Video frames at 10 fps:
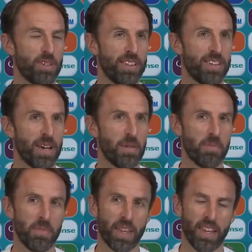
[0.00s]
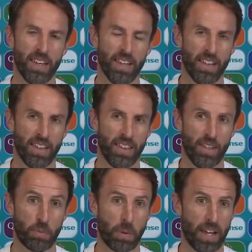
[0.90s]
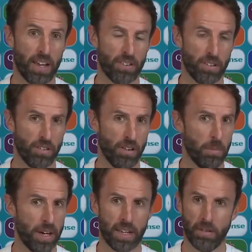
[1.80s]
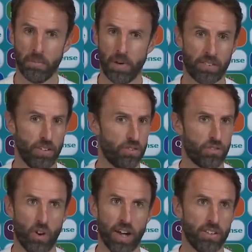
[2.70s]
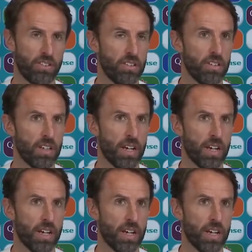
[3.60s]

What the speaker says: And these players are making massive strides